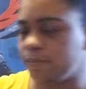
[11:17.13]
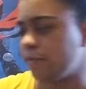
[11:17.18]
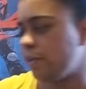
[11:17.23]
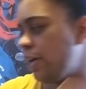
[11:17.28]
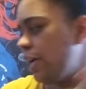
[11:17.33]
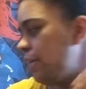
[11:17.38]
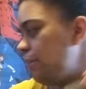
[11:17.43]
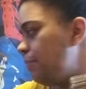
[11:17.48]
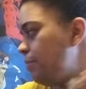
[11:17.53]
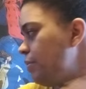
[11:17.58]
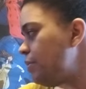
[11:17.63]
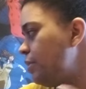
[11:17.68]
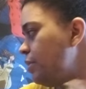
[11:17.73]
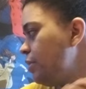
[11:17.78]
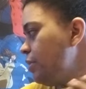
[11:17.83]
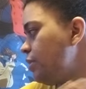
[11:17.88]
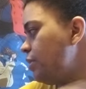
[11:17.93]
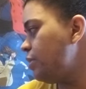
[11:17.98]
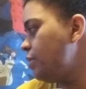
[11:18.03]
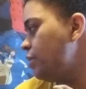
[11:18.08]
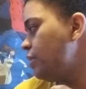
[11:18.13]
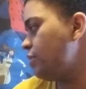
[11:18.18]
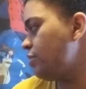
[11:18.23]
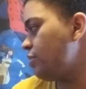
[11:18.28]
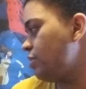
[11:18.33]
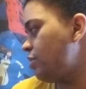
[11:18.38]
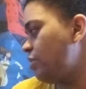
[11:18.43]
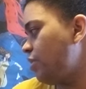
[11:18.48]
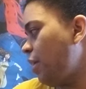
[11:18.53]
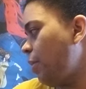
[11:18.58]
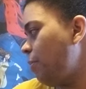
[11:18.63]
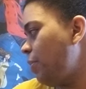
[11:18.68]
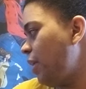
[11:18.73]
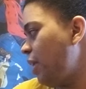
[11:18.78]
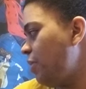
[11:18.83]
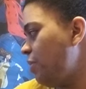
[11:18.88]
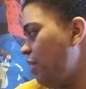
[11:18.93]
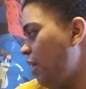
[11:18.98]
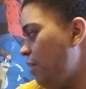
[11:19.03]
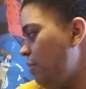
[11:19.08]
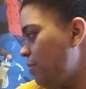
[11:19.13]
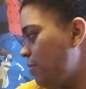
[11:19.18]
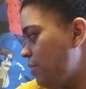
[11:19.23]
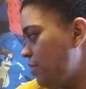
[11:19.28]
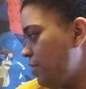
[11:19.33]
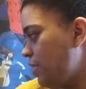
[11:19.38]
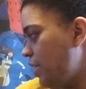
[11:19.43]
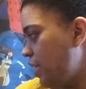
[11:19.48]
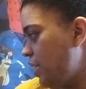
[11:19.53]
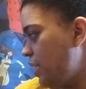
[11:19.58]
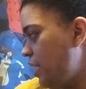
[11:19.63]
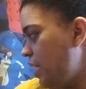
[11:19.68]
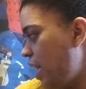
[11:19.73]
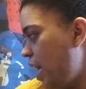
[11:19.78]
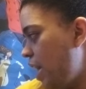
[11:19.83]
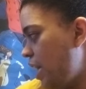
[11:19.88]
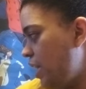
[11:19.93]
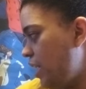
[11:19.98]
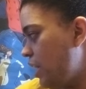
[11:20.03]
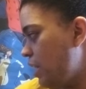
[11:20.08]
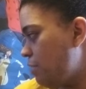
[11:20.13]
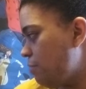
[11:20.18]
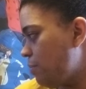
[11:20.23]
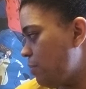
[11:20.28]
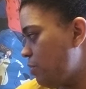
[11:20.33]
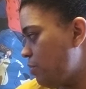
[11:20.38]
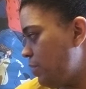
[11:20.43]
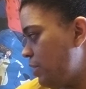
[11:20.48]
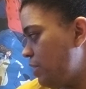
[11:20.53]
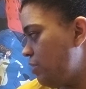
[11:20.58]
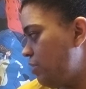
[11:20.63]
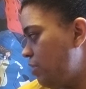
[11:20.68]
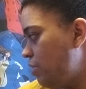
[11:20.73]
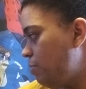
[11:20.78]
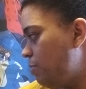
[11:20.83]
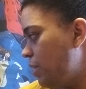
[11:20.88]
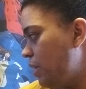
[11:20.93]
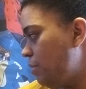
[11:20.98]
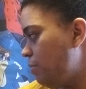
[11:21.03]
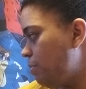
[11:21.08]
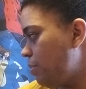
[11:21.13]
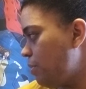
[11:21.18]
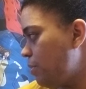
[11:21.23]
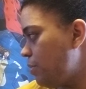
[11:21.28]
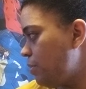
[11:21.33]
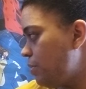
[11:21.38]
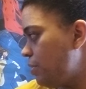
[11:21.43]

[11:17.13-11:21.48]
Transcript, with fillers: right? Something definitely negative between two people.